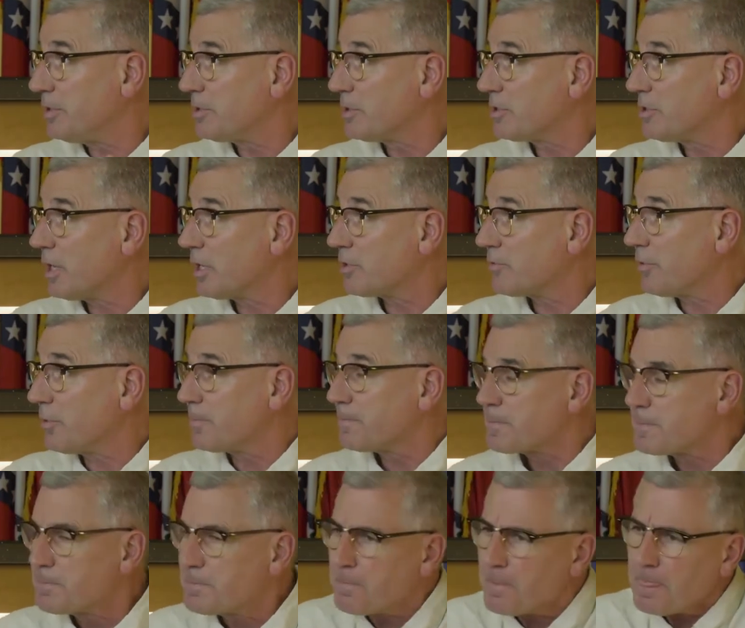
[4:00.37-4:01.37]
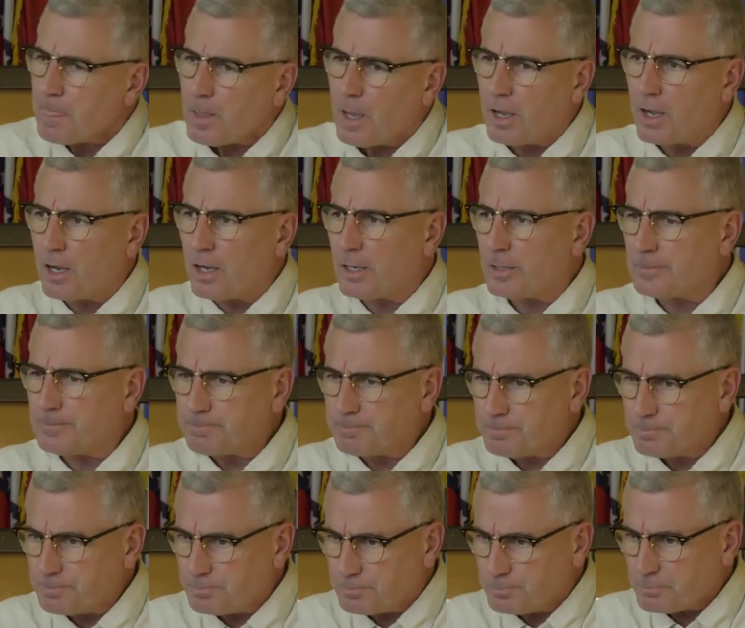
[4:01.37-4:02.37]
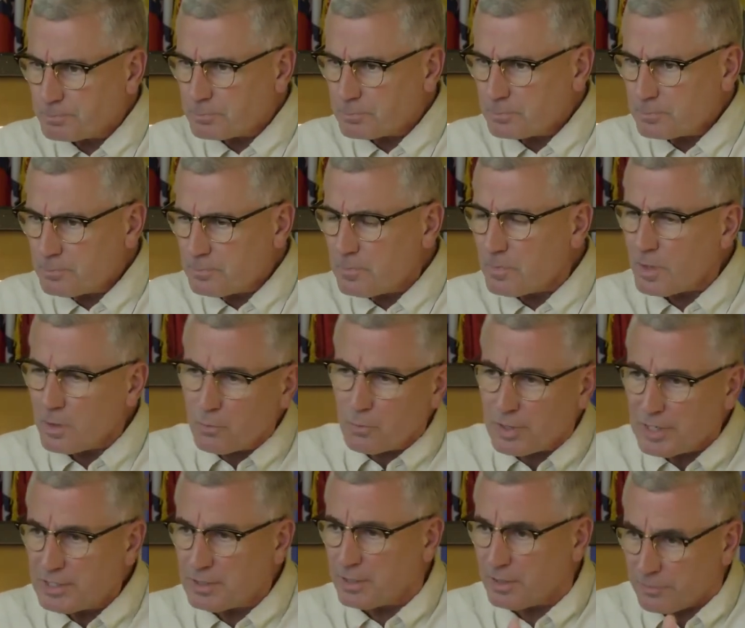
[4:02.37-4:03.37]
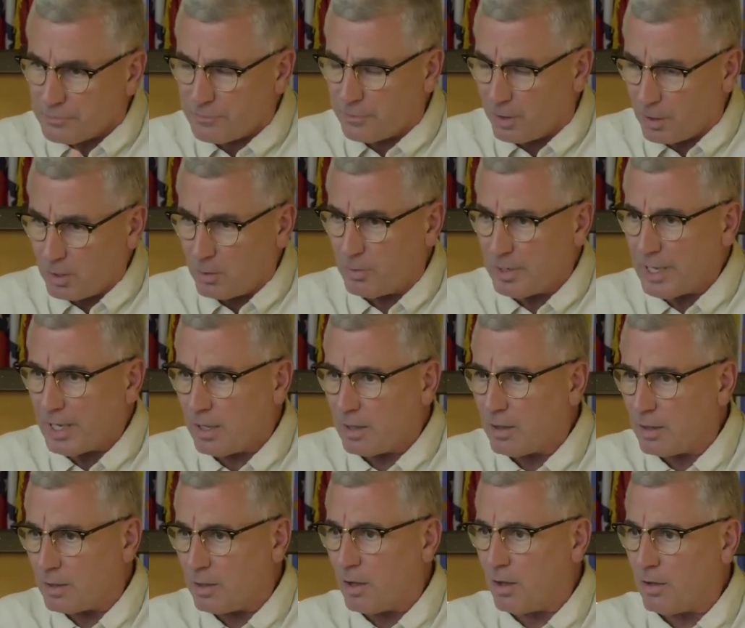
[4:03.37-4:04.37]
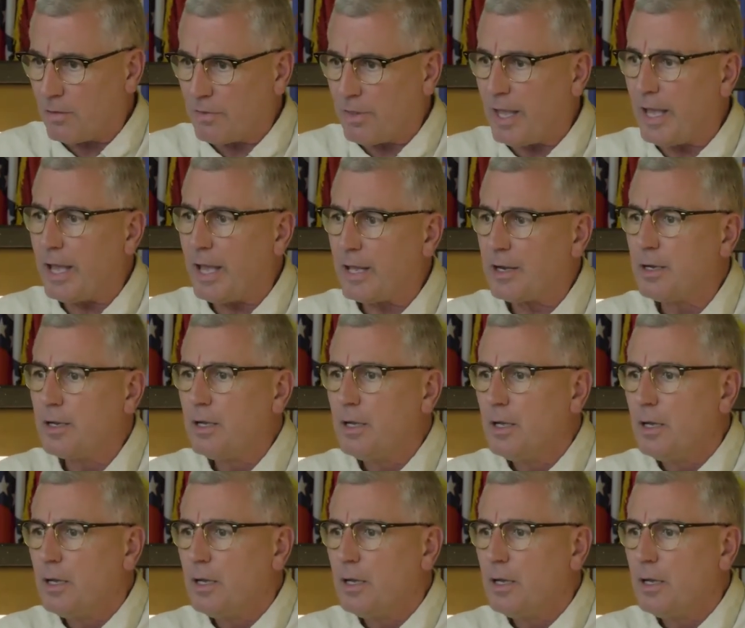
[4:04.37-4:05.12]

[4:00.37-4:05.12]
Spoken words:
successful. Following along that,